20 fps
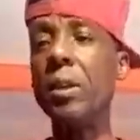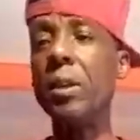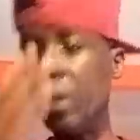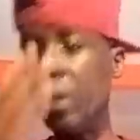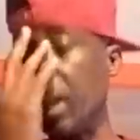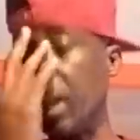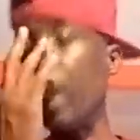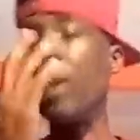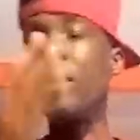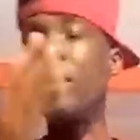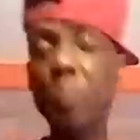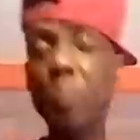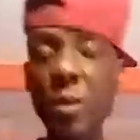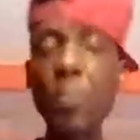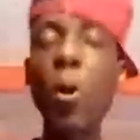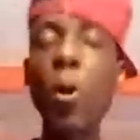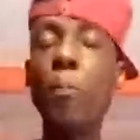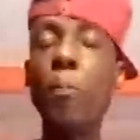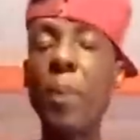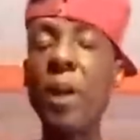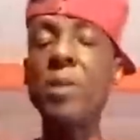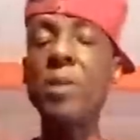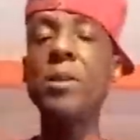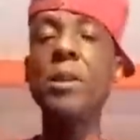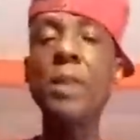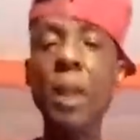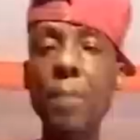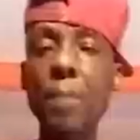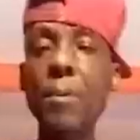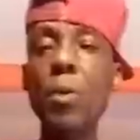Yes, Bebo Posse.
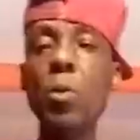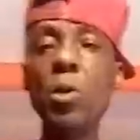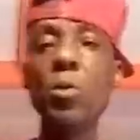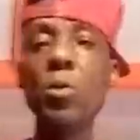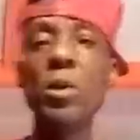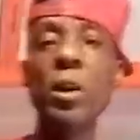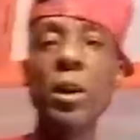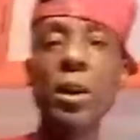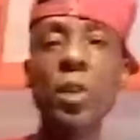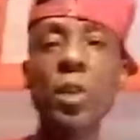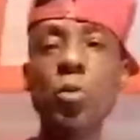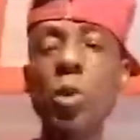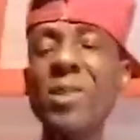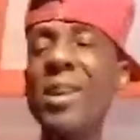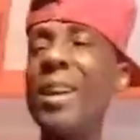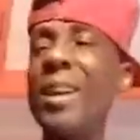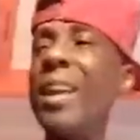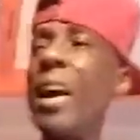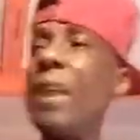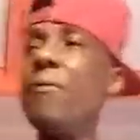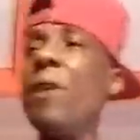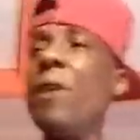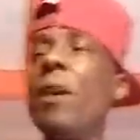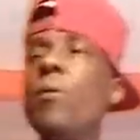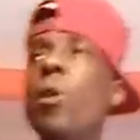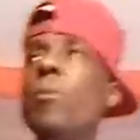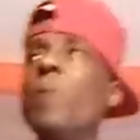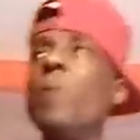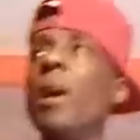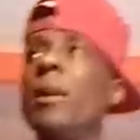Yeah, man. Yeah, it was a live
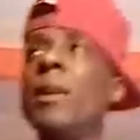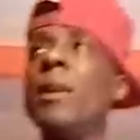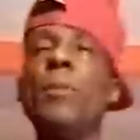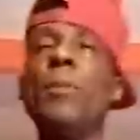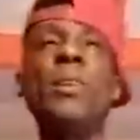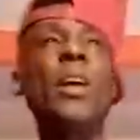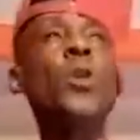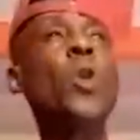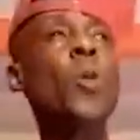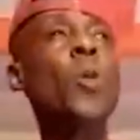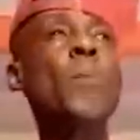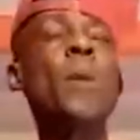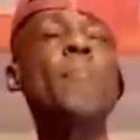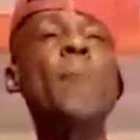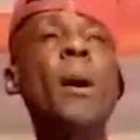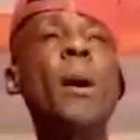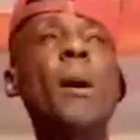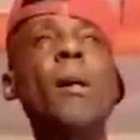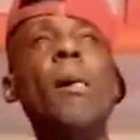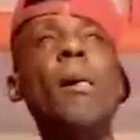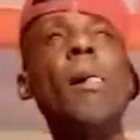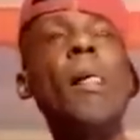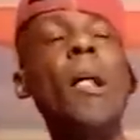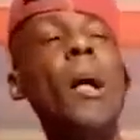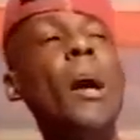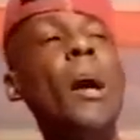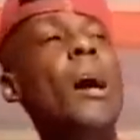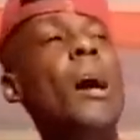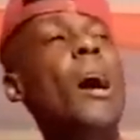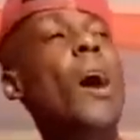album that night, but I don't remember
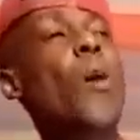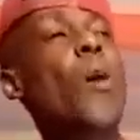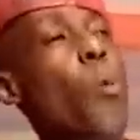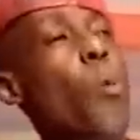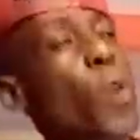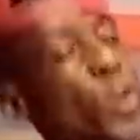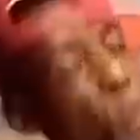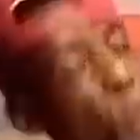uh, which